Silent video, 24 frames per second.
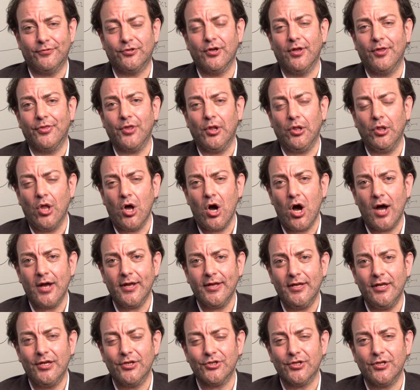so that the law
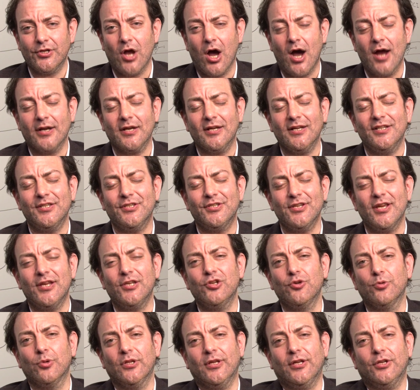is not
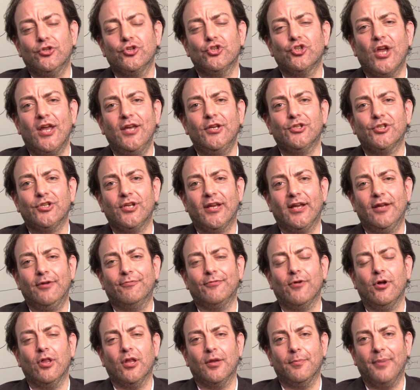continually chasing and
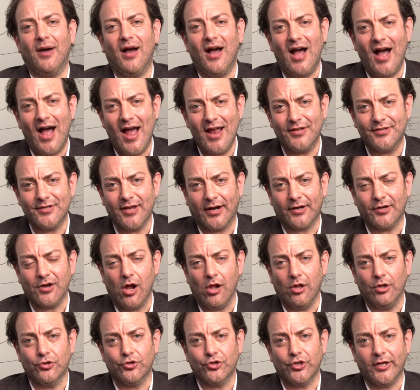falling behind
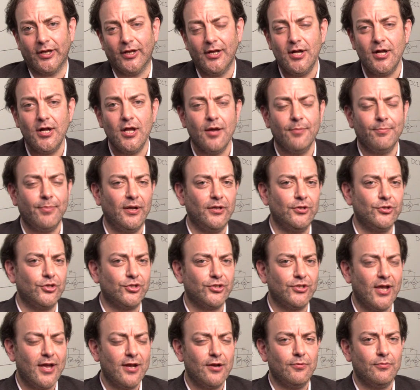technology, but
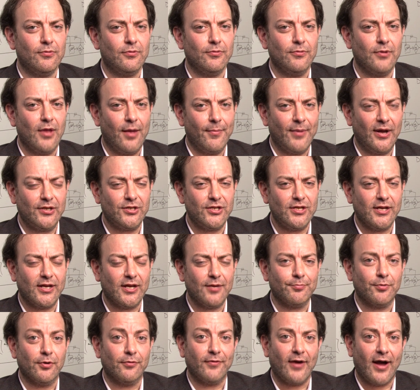instead MIT
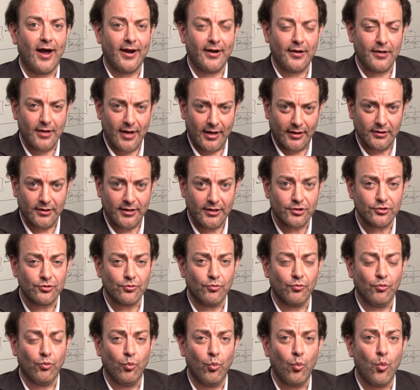can provide at least
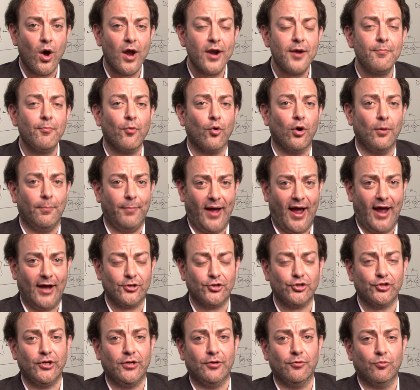one more
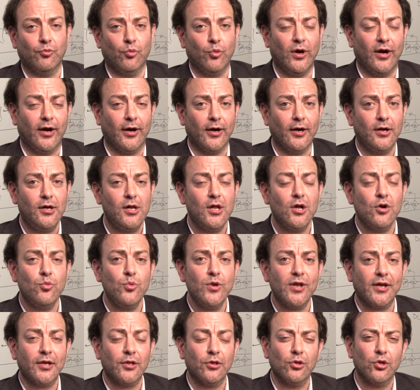bastion where
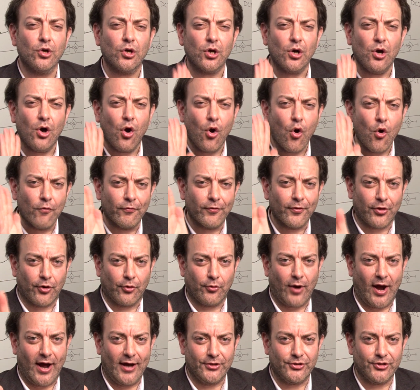we can look over the
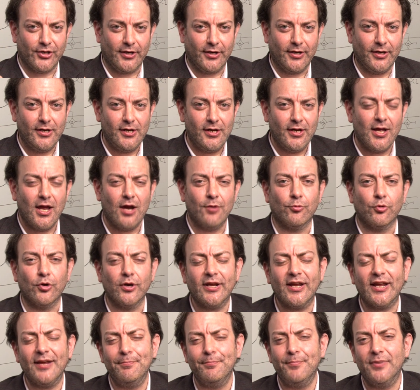horizon and we
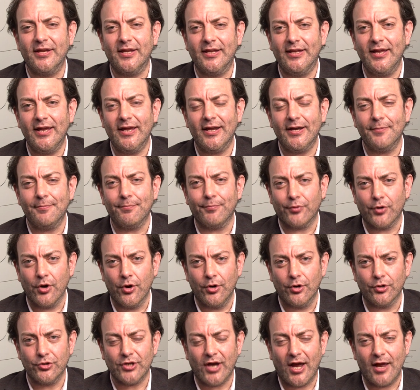can begin
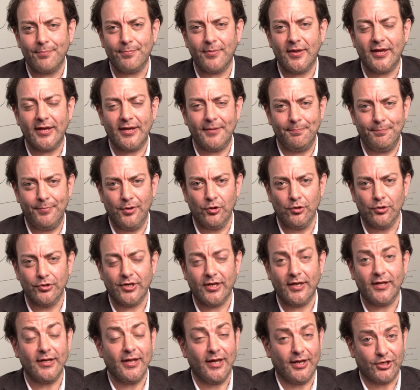prototyping,
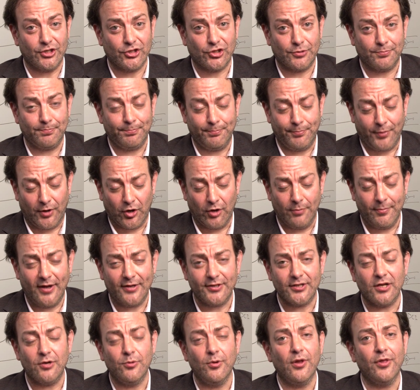building,
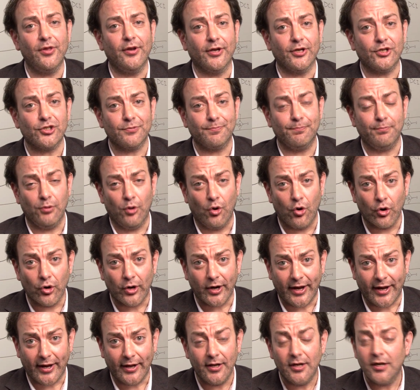experimenting with, and
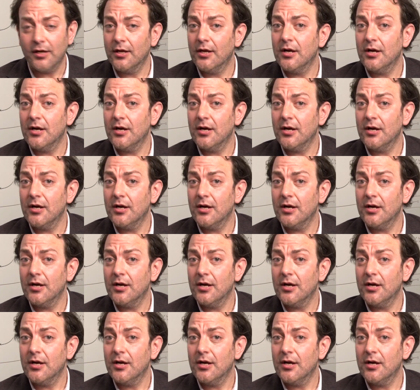exploring